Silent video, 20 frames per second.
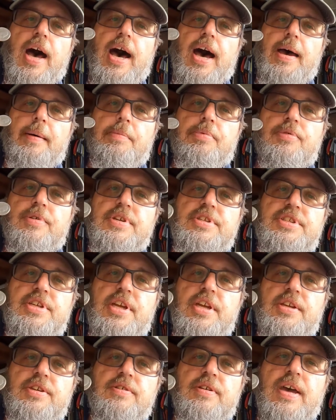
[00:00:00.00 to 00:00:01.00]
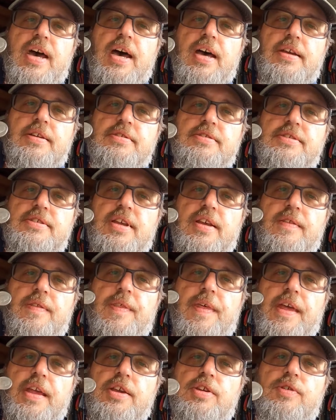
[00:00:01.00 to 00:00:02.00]
I appreciate you guys.
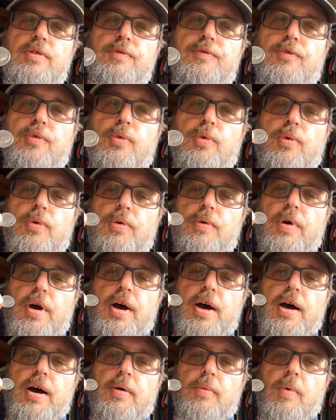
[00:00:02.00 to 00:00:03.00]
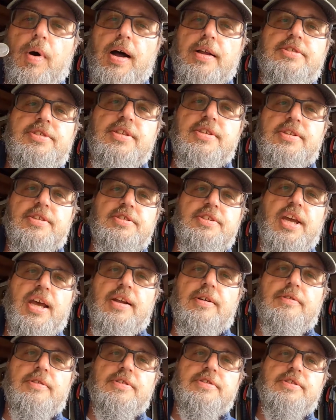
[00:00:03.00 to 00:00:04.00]
Thank you for watching the
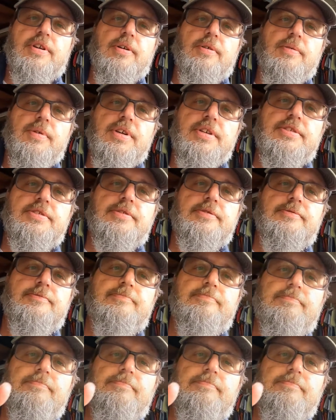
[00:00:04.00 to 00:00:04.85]
channel as always.